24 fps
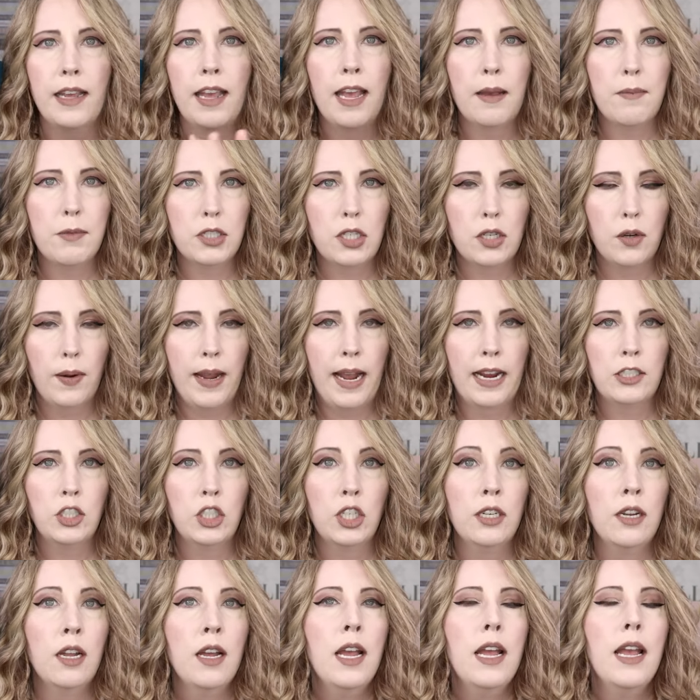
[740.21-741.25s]
of camel toe
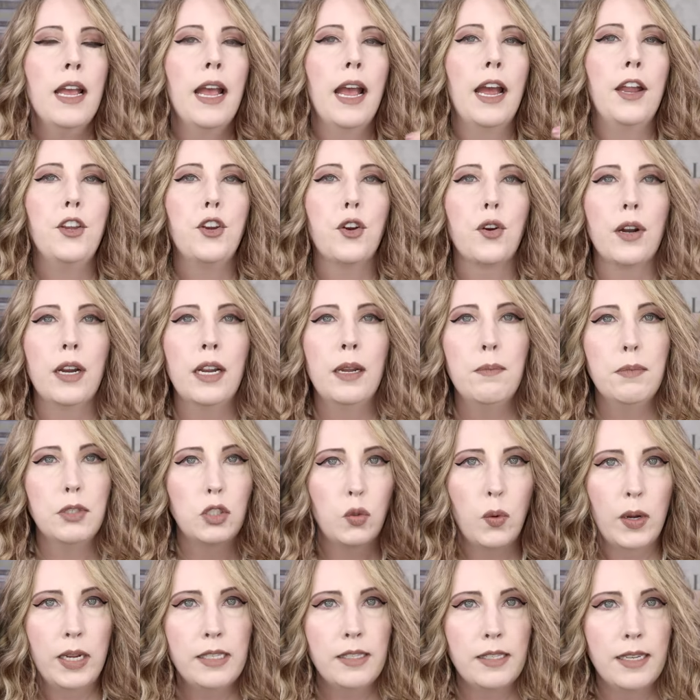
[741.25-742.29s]
action and you're in
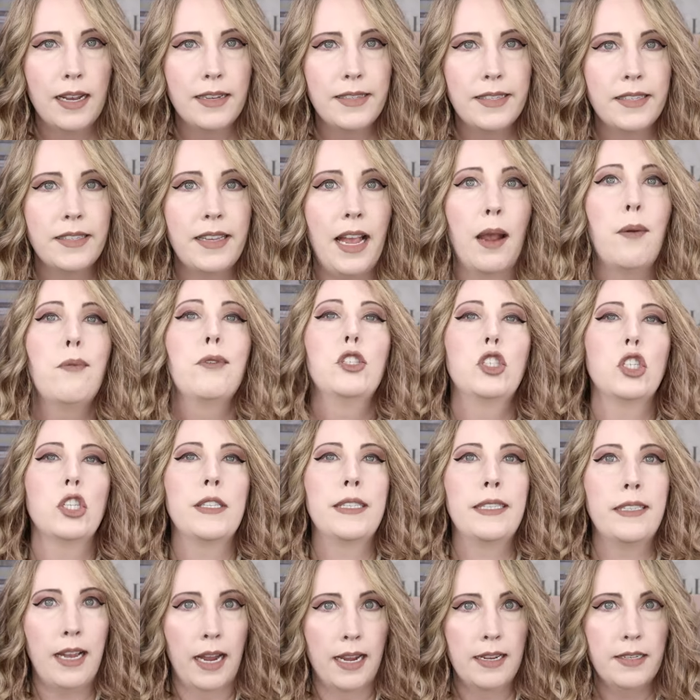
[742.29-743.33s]
between sizes, I would
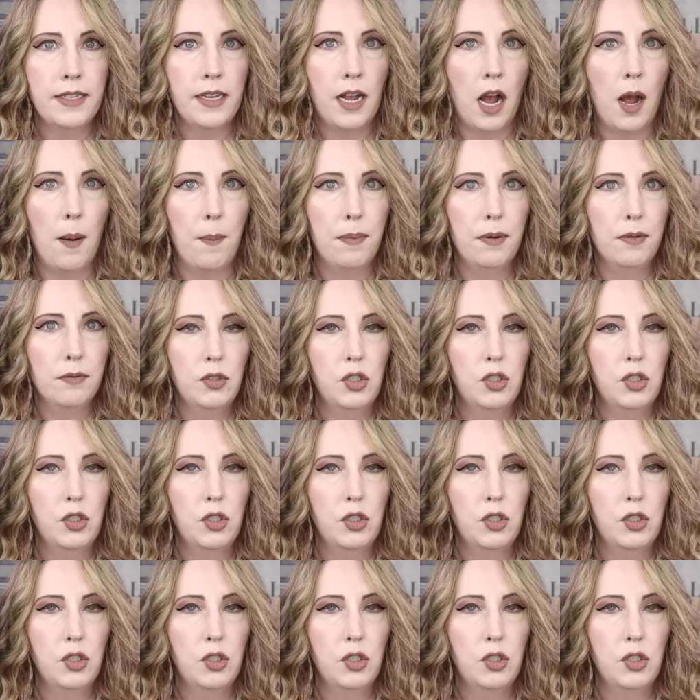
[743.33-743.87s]
just size up.